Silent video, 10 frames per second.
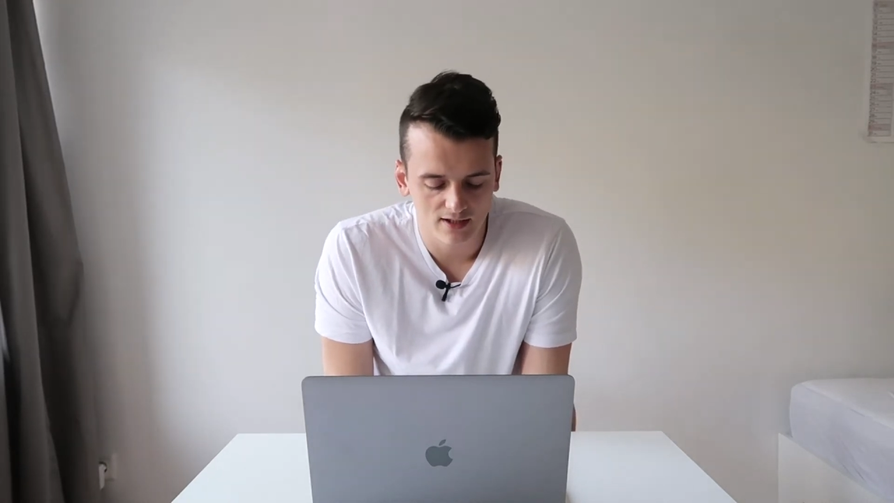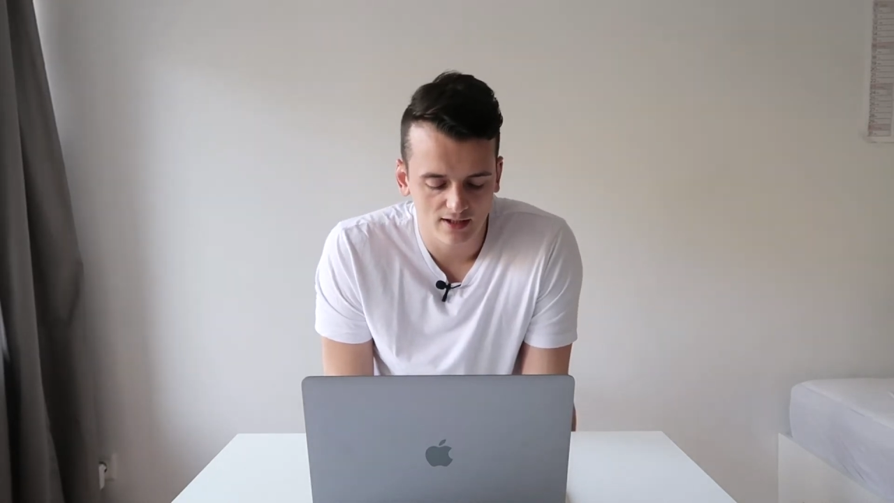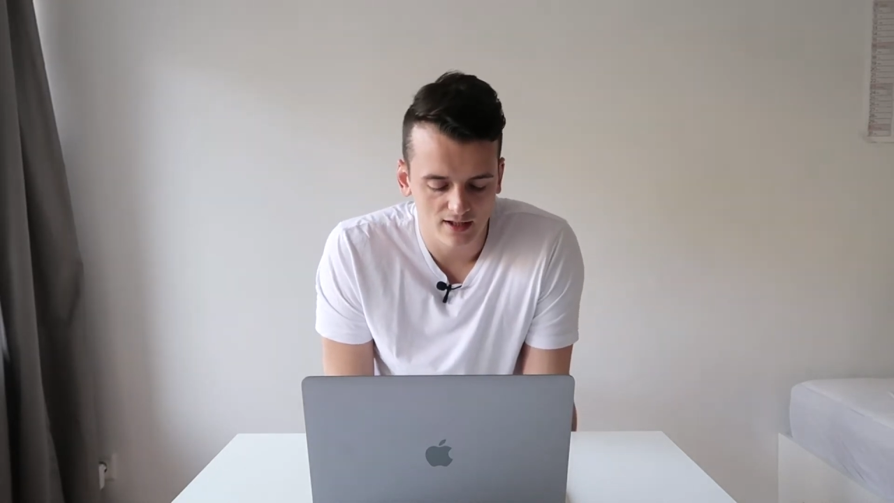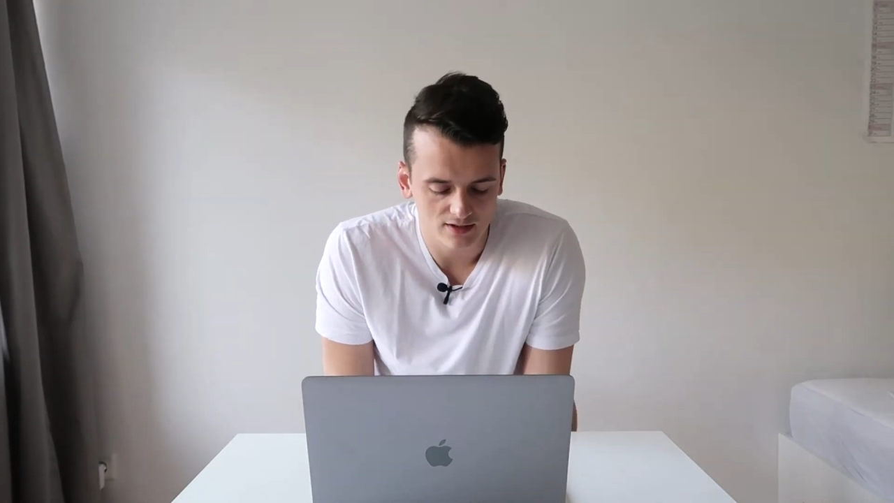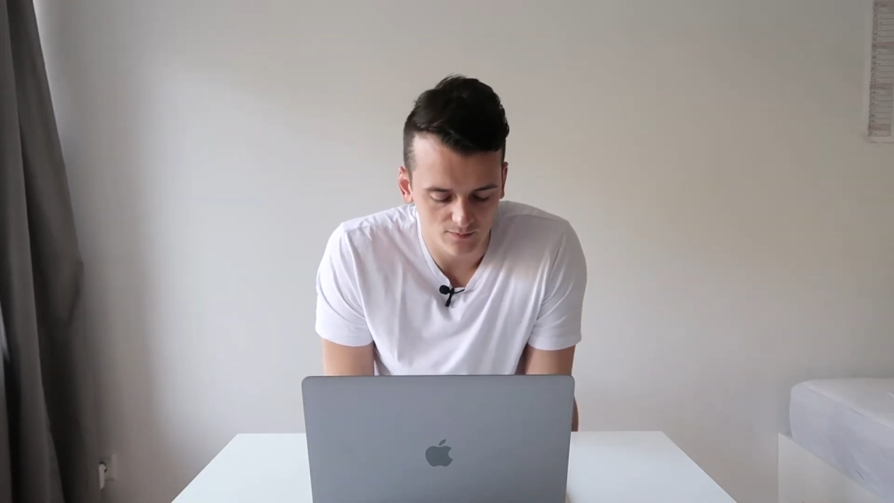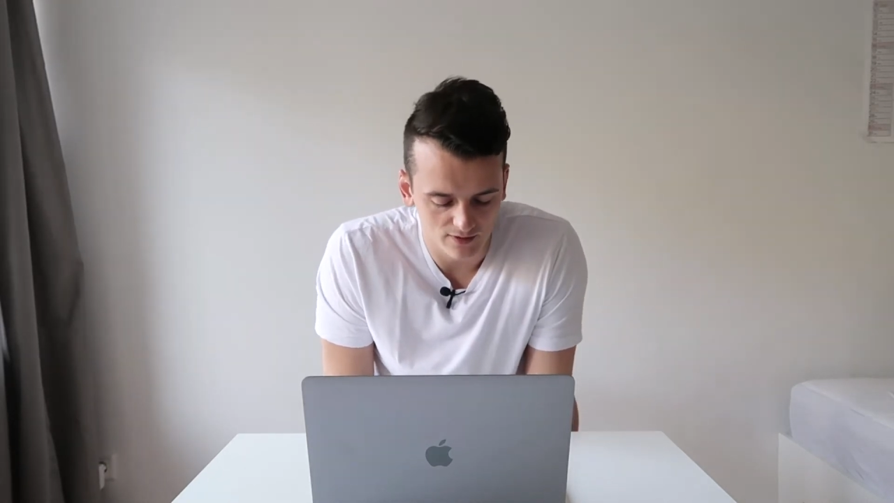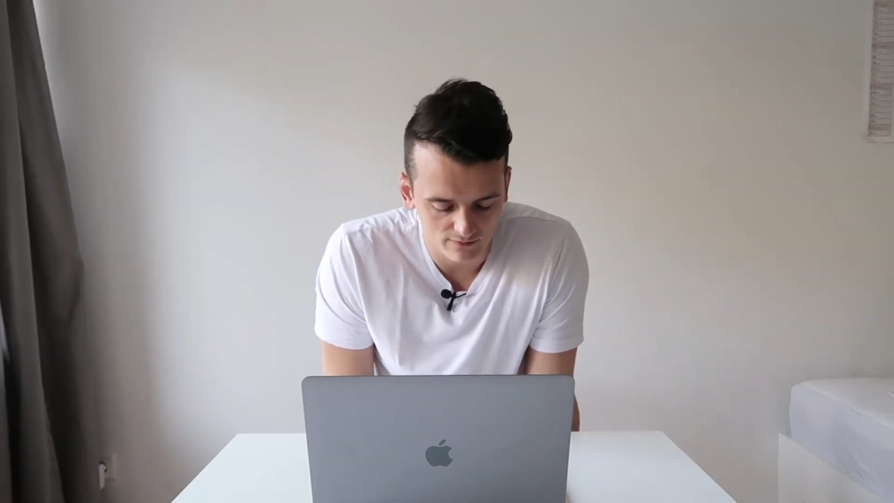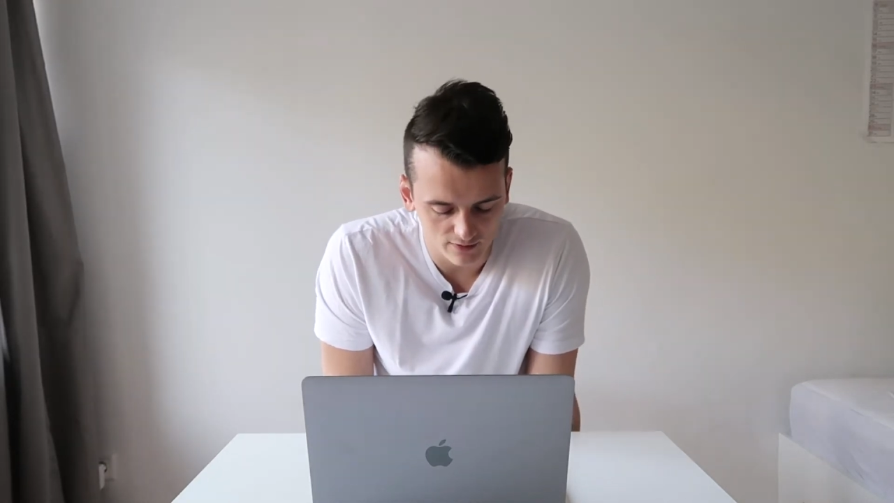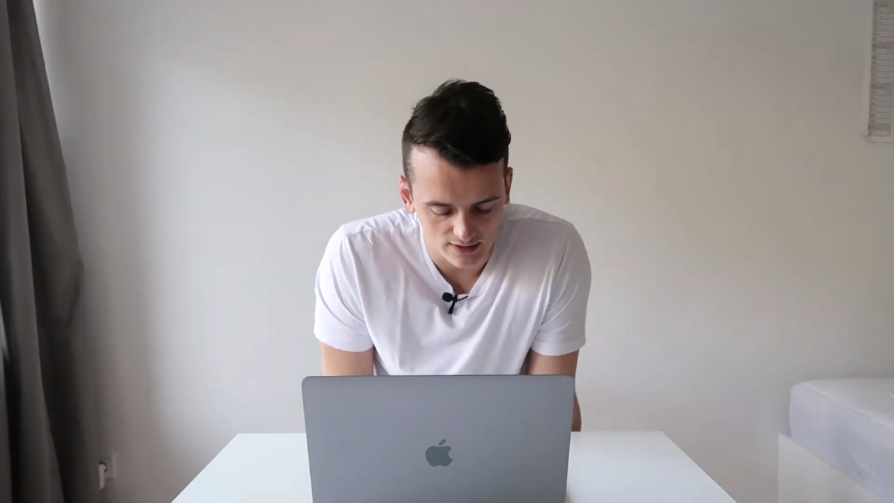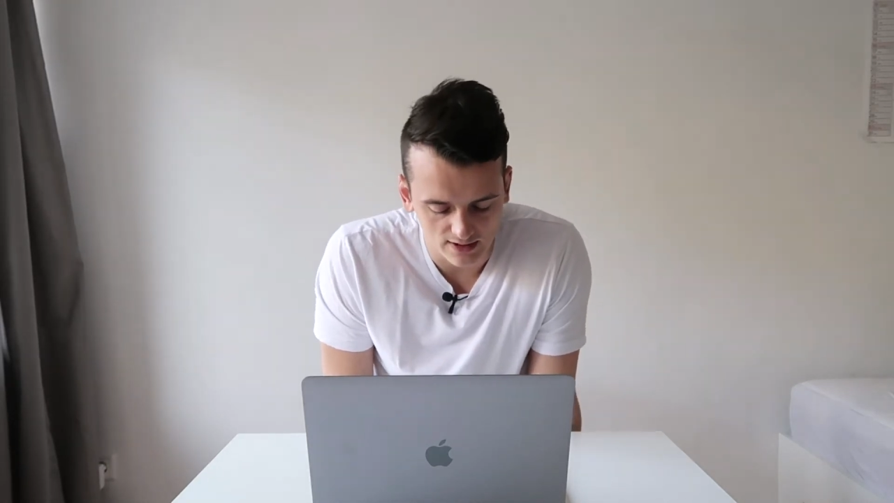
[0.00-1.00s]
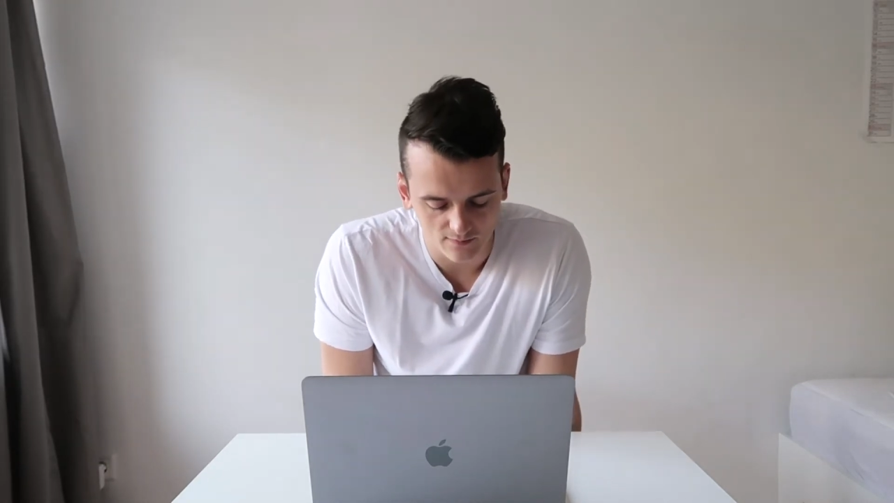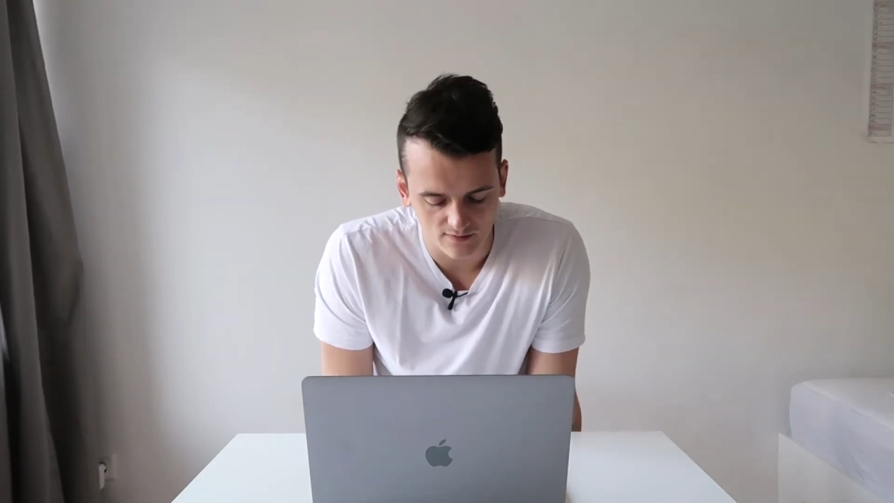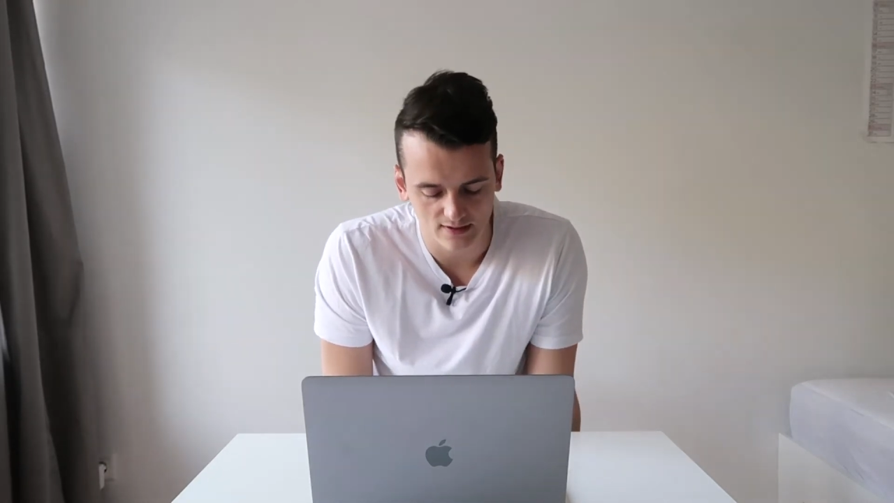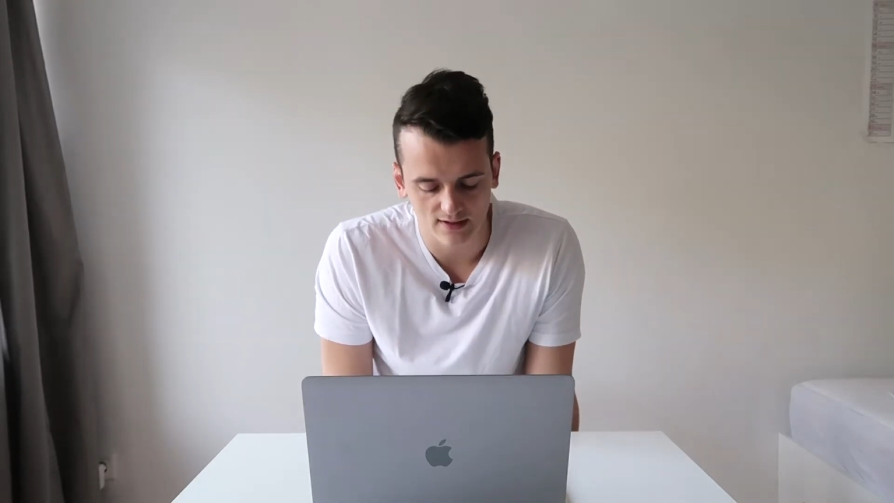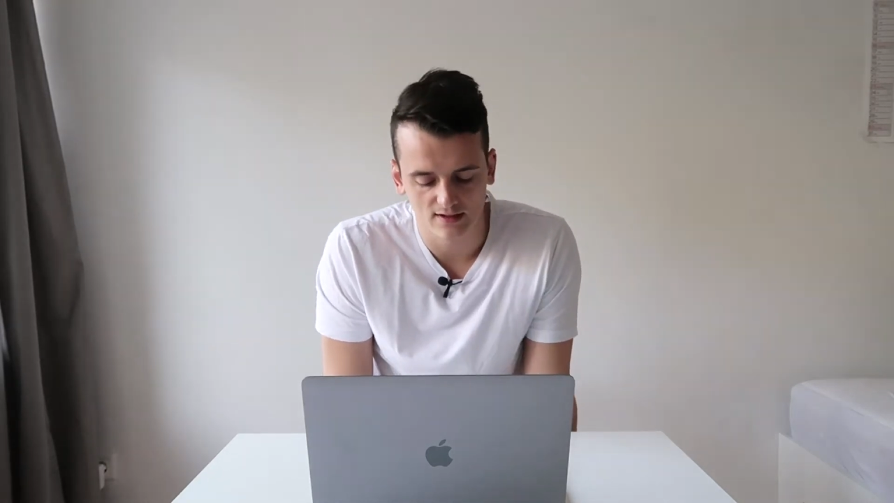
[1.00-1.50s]
and I like to play video
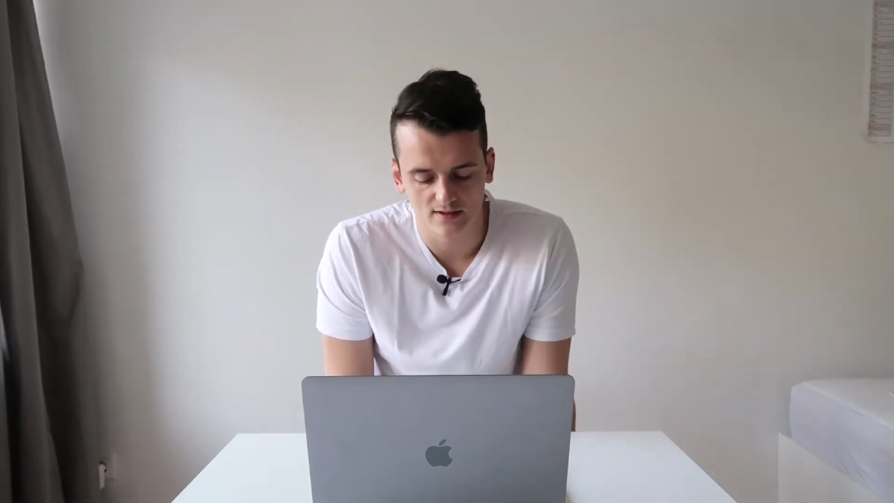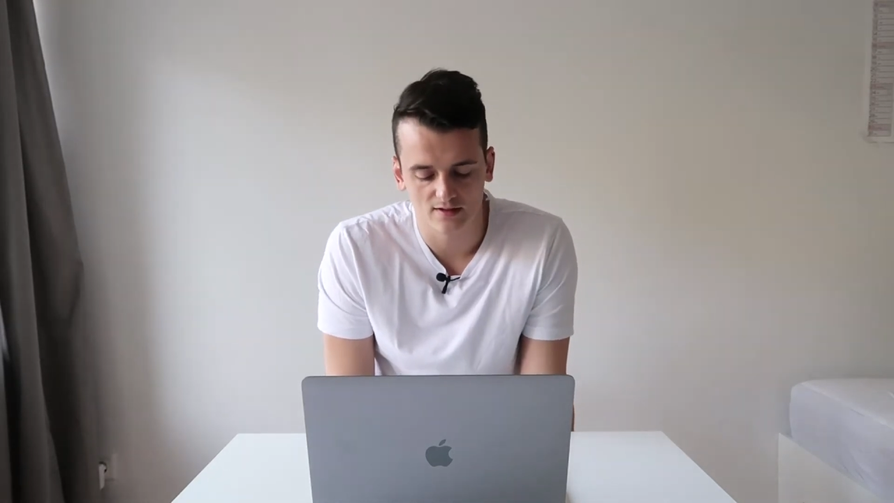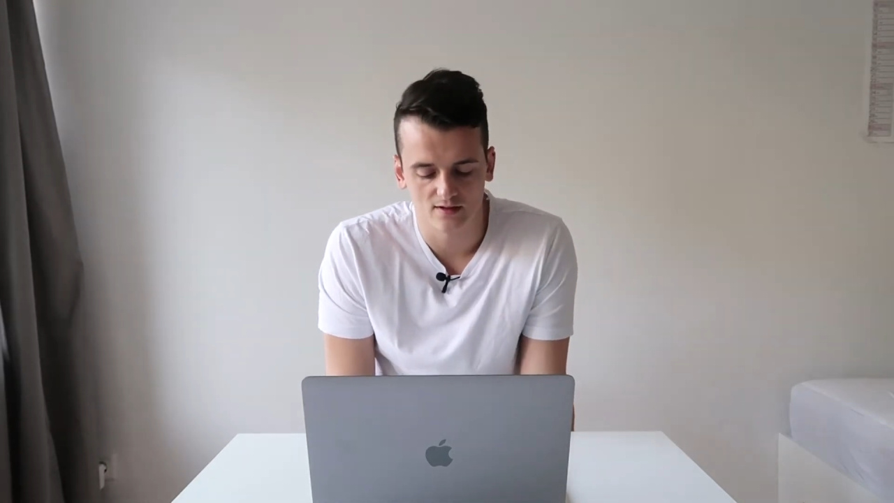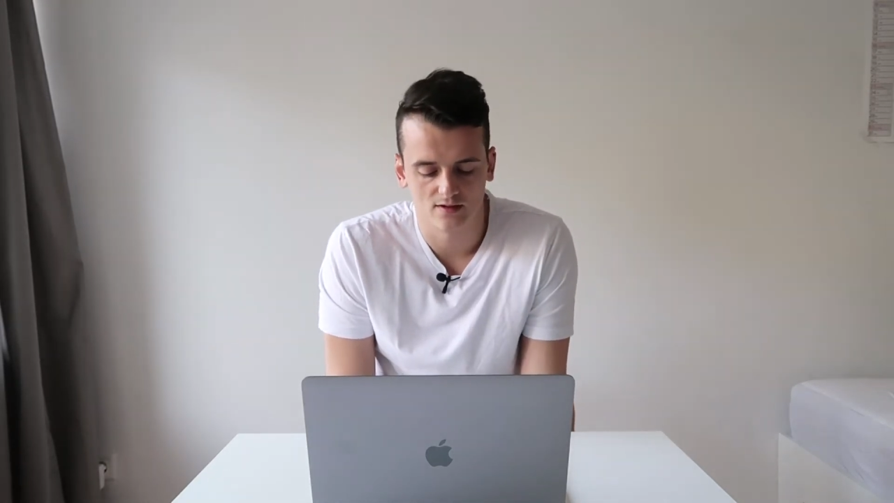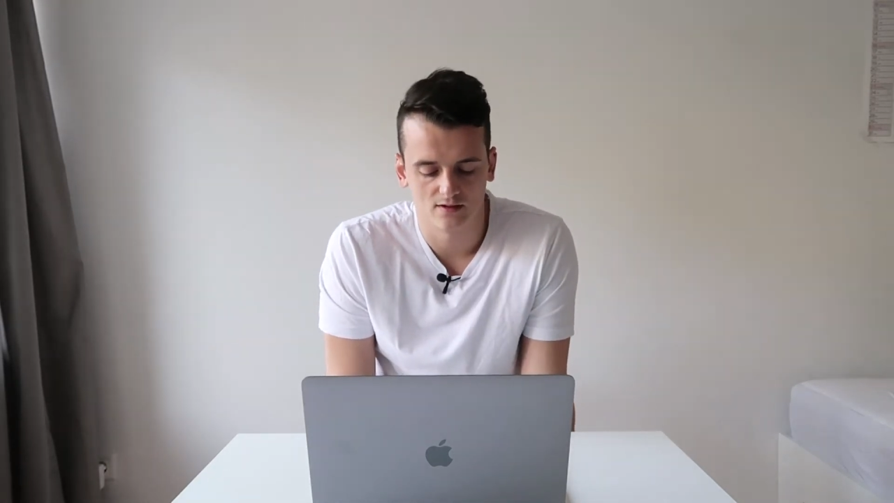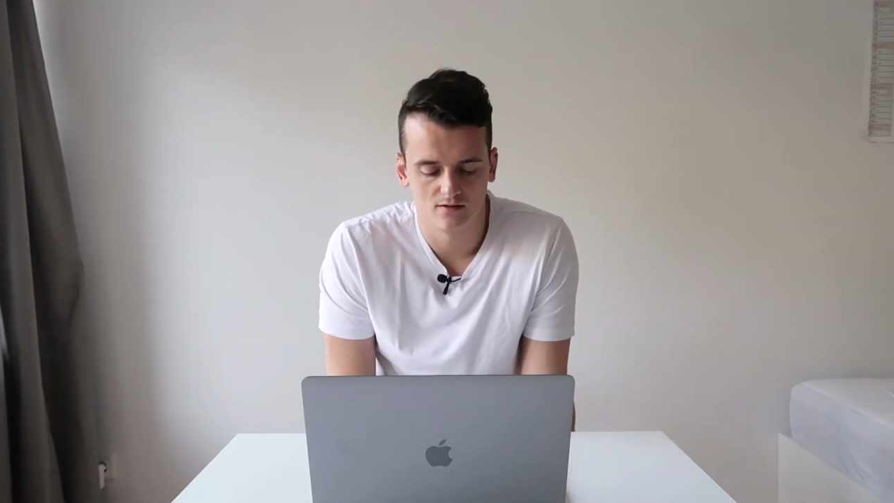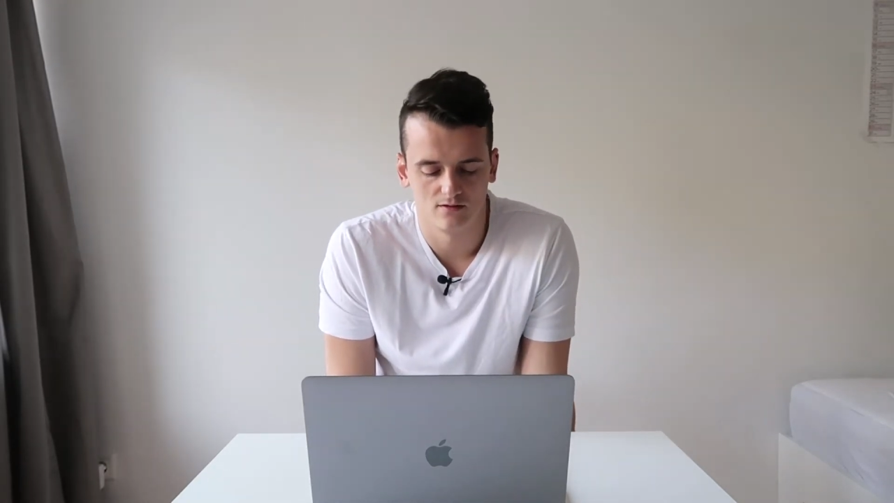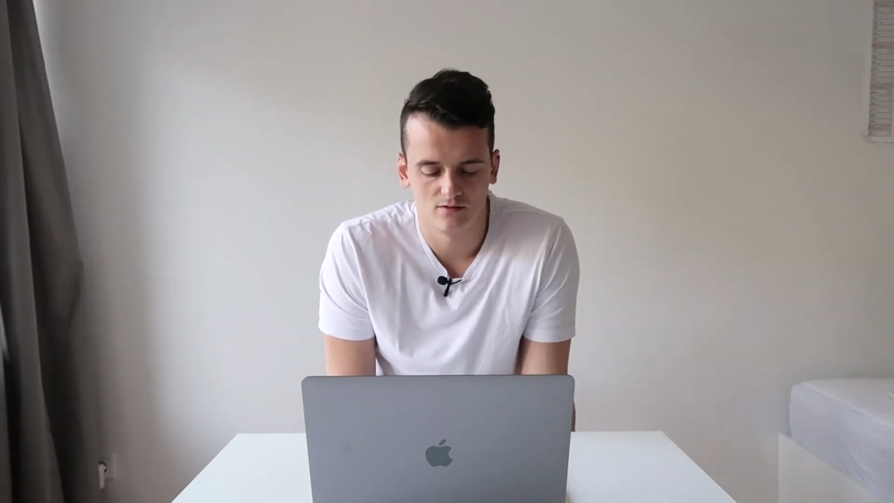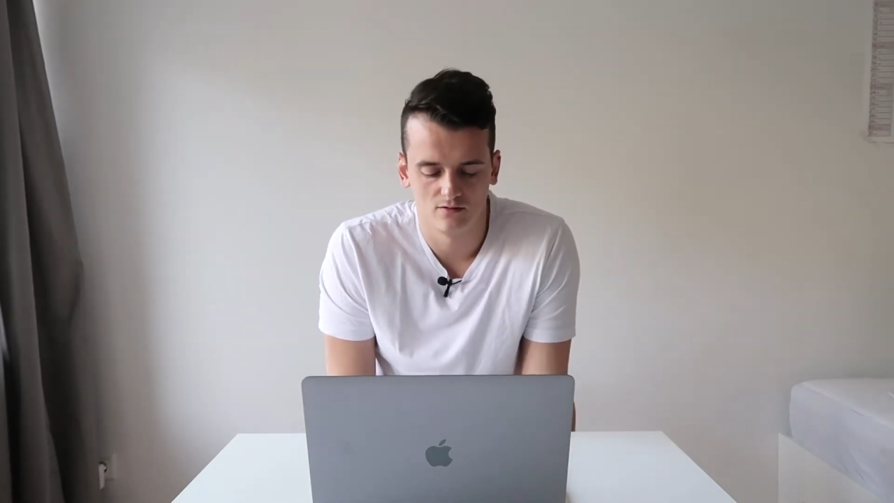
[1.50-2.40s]
games as